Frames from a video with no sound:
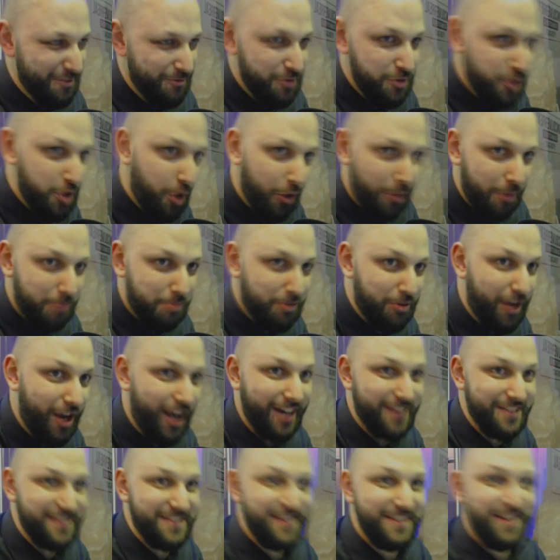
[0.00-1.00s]
You know the
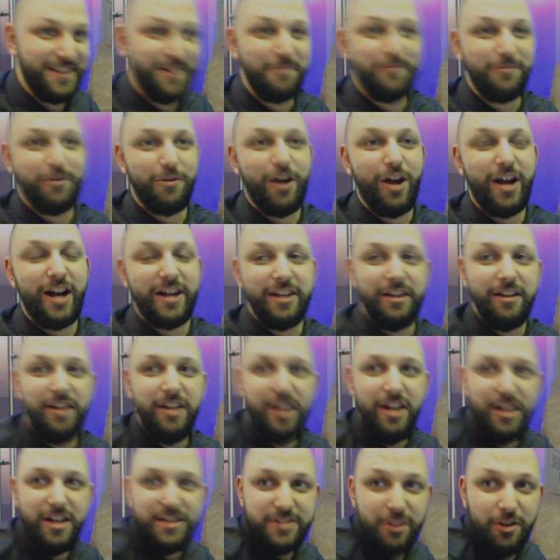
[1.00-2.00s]
progress is going to rock you.
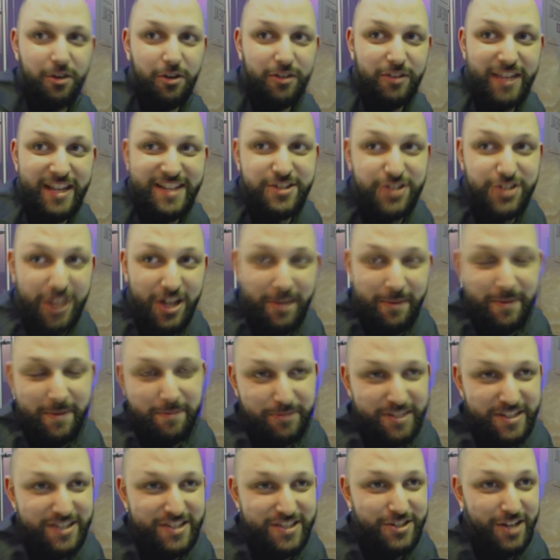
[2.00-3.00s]
So, ladies and gentlemen,
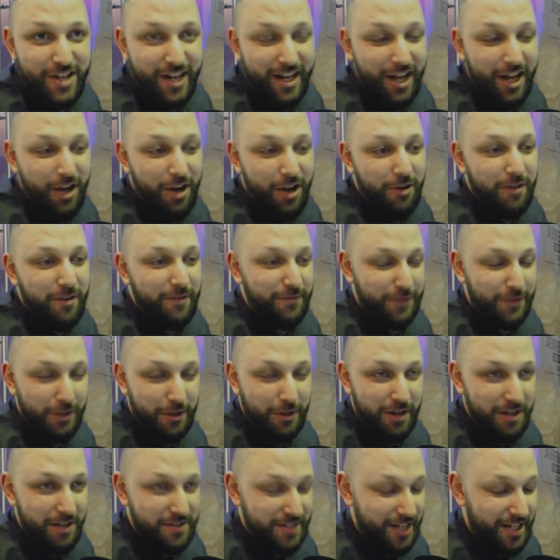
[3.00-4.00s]
please check out
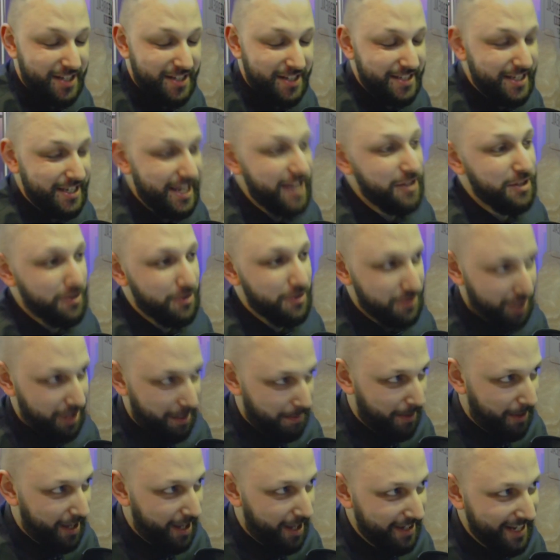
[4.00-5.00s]
floathouse.ca. Use
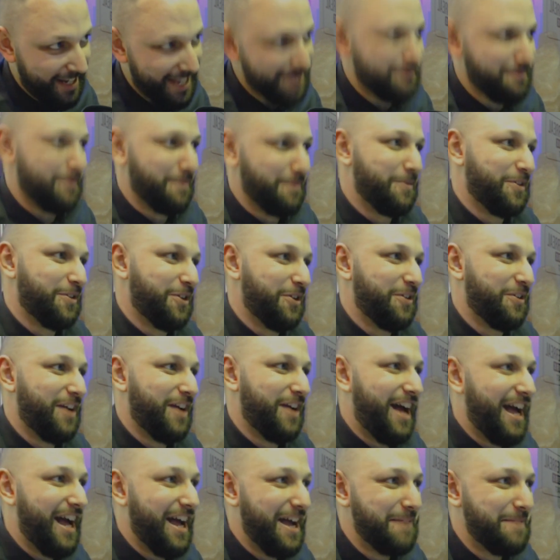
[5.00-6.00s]
our podcast promo code
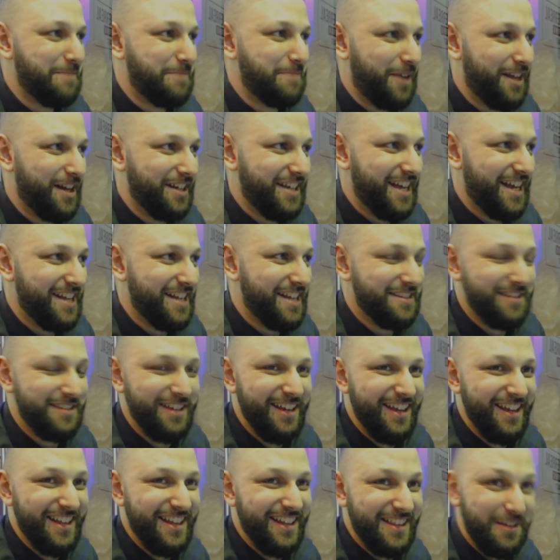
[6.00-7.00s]
II Podcast.
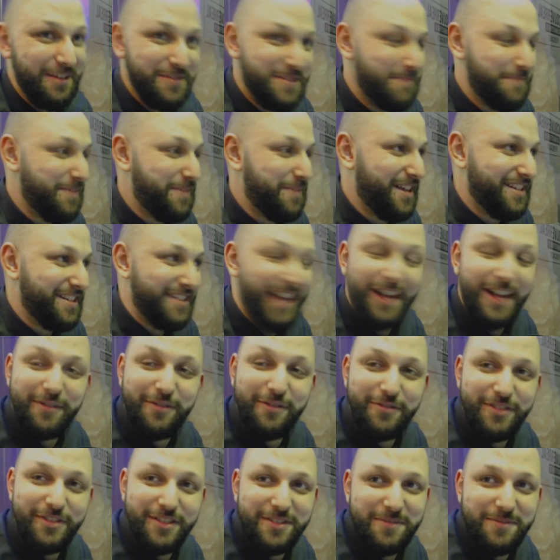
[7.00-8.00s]
That was the best
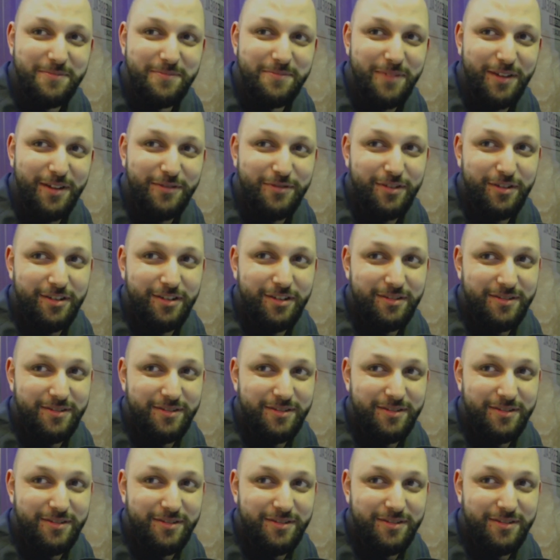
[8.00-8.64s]
ad for this by far.